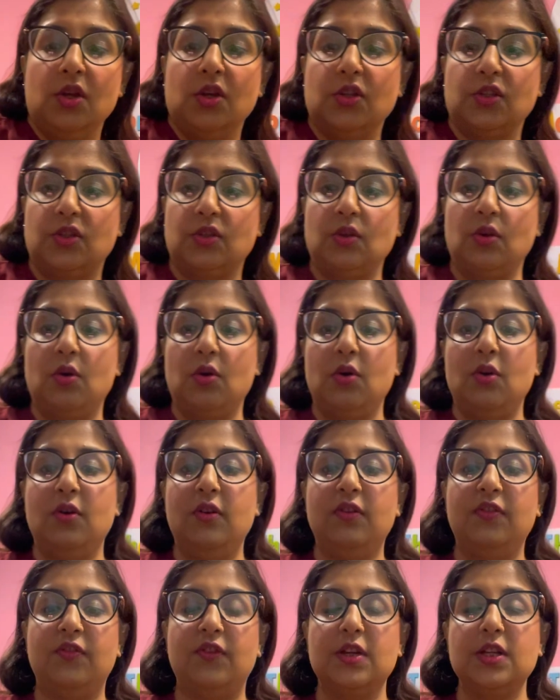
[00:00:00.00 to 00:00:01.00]
So
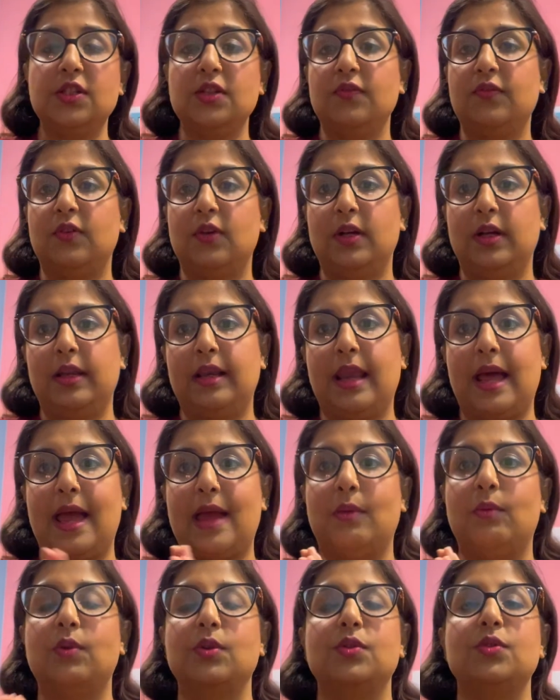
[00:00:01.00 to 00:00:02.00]
first of all,
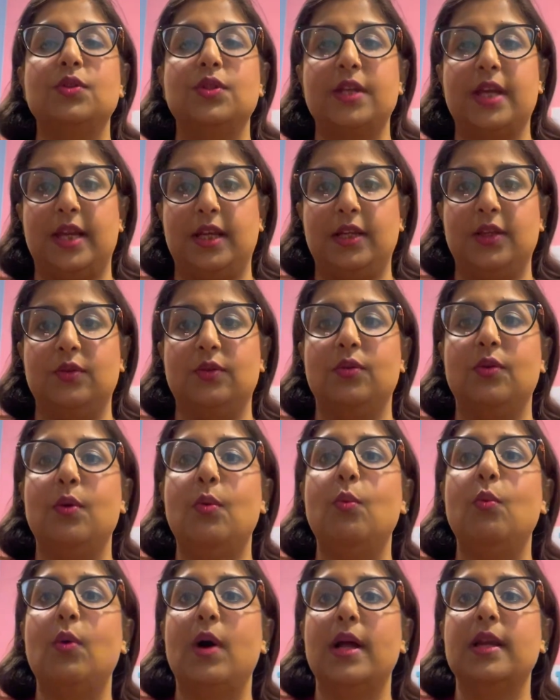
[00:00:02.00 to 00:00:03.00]
I want to tell you
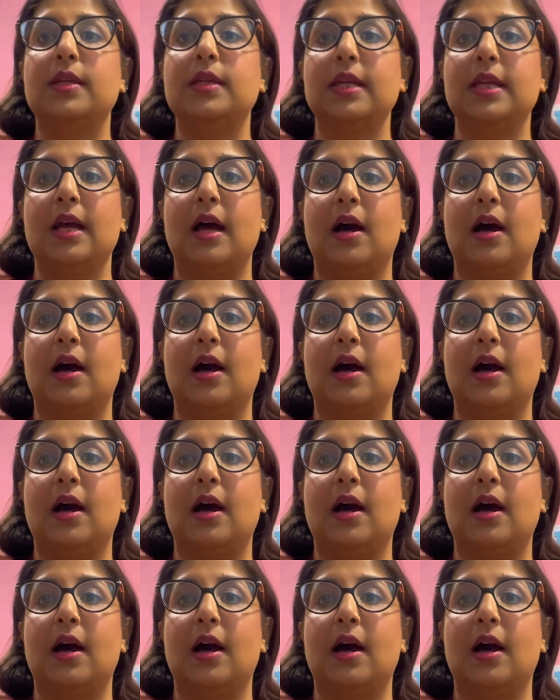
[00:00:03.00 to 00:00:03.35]
what